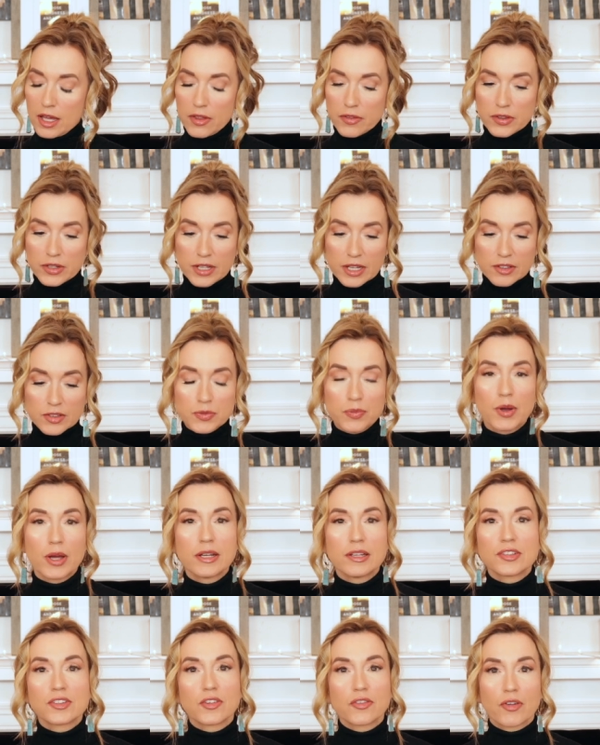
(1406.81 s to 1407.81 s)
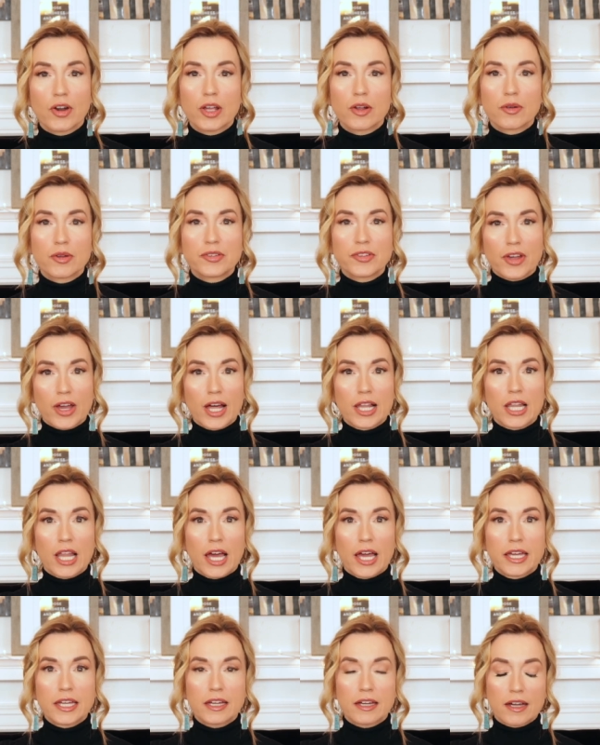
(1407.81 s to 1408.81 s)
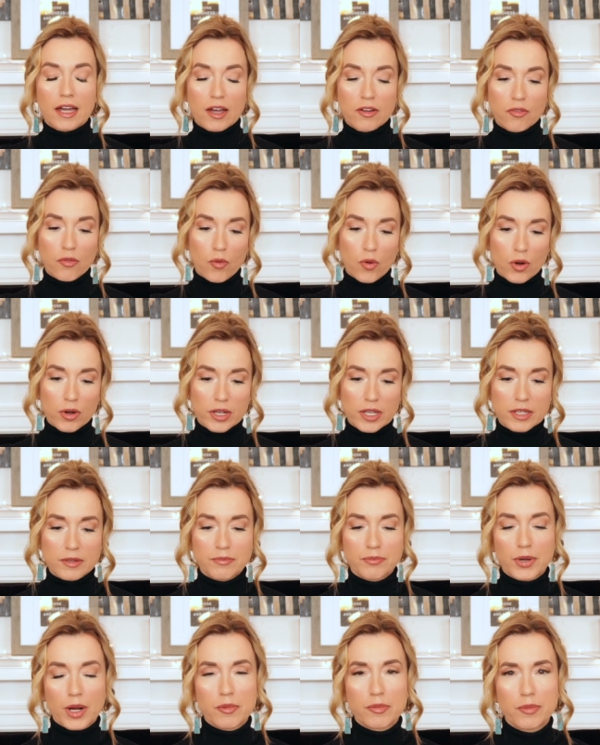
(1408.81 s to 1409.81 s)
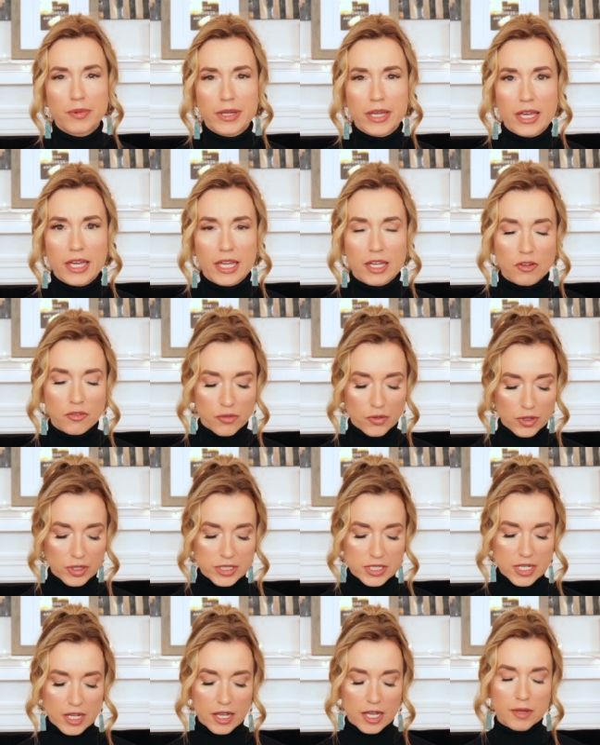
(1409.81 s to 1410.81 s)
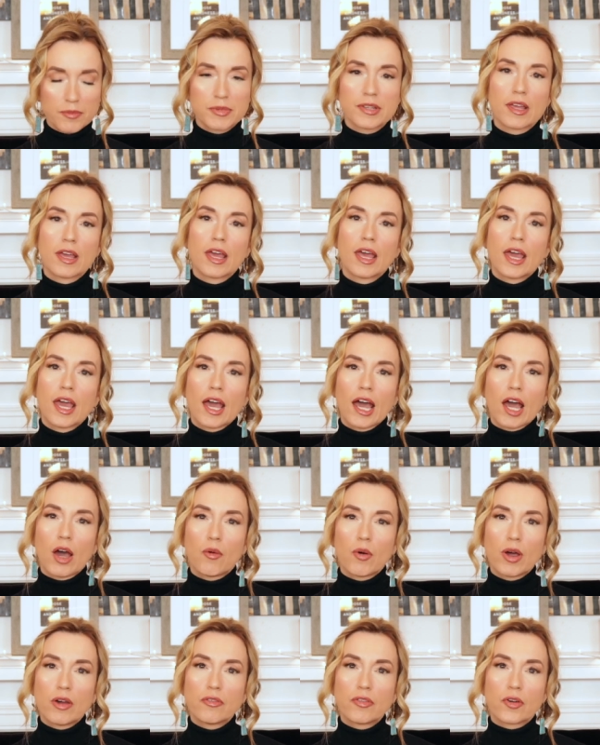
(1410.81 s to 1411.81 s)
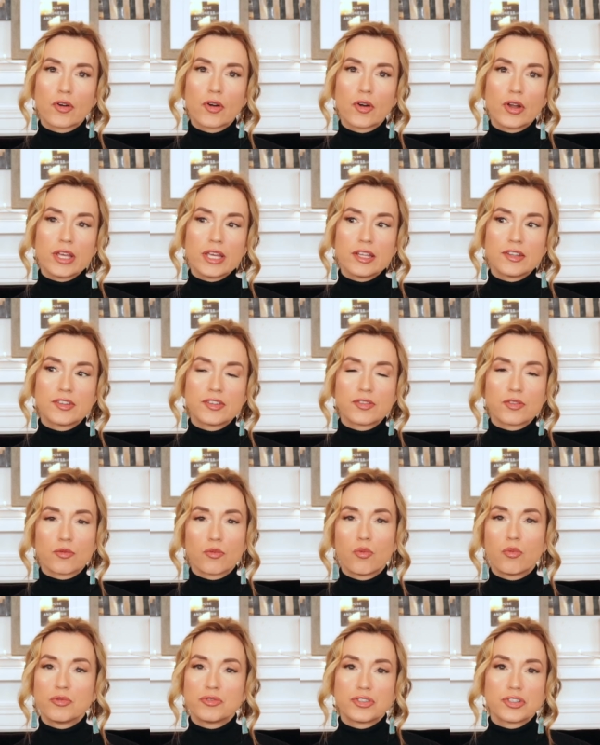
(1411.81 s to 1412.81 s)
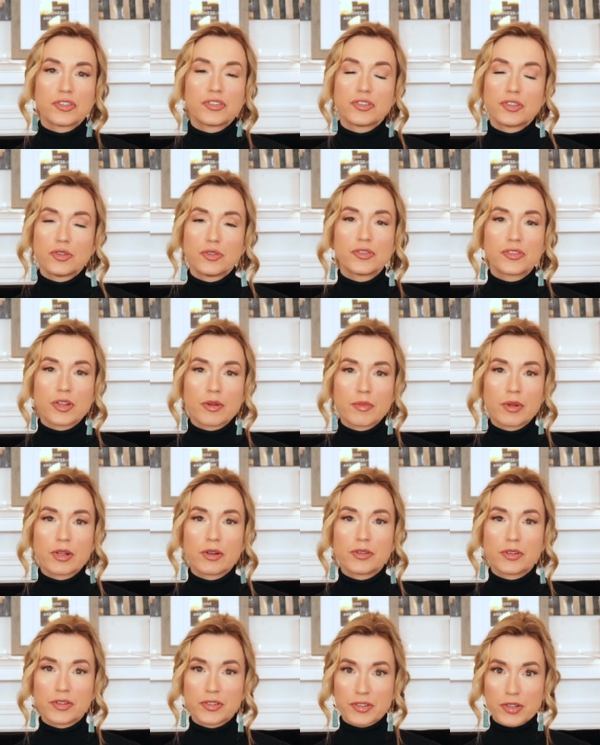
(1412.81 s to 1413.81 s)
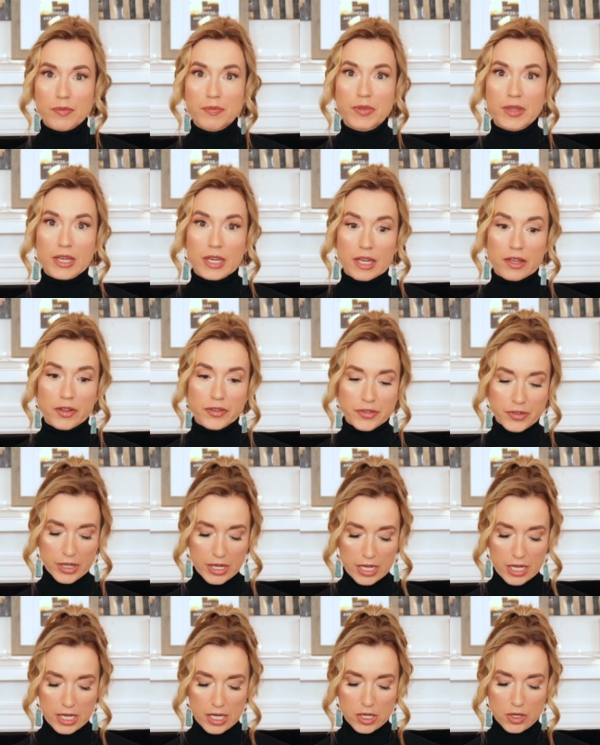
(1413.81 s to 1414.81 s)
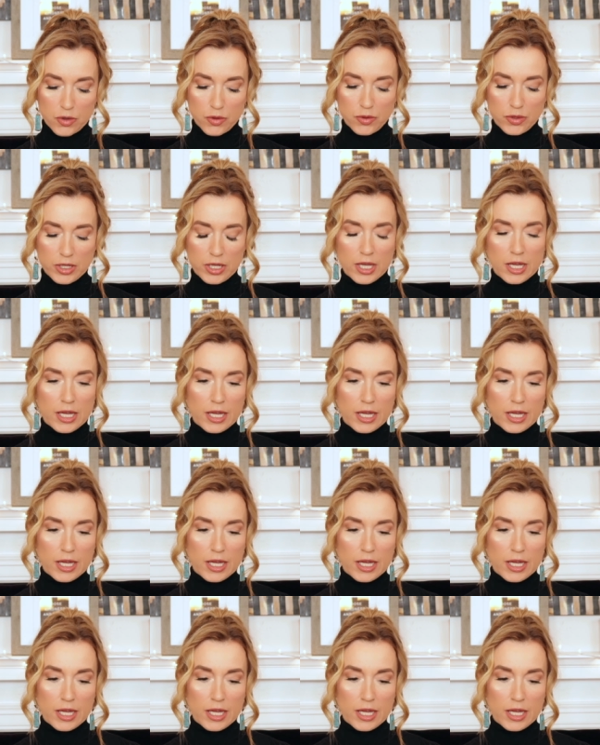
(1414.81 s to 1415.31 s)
The next one is a fragrance I like. I've worn it probably a handful of times. However, it's just too similar to something else I own.